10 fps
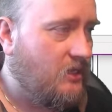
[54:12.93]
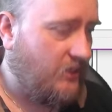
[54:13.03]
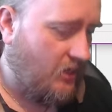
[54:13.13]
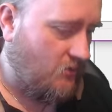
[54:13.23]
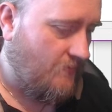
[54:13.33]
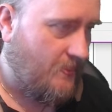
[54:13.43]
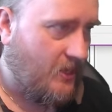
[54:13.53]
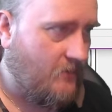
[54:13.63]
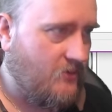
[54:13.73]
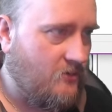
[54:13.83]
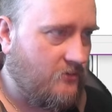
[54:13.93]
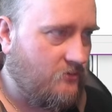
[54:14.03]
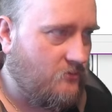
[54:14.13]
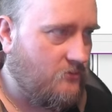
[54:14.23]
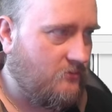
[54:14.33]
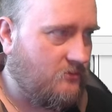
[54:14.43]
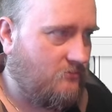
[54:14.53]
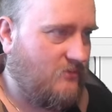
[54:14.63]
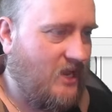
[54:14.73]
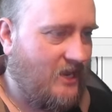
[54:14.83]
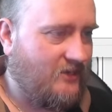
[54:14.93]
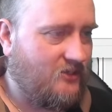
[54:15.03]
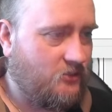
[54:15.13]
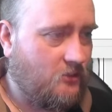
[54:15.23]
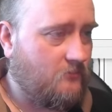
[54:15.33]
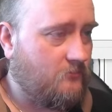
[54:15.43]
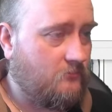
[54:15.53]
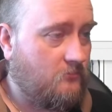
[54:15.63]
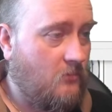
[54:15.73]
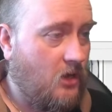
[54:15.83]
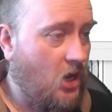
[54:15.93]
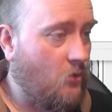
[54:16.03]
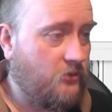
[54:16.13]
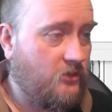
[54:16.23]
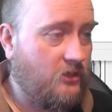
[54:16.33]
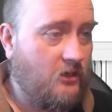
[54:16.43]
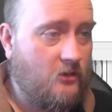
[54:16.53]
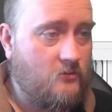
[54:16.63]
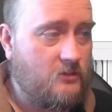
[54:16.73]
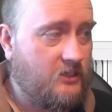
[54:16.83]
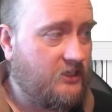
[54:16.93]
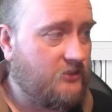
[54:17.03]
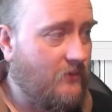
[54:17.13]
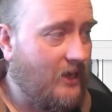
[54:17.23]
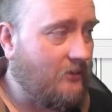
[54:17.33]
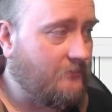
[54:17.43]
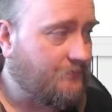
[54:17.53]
Now I'm going to add some outer glow as well.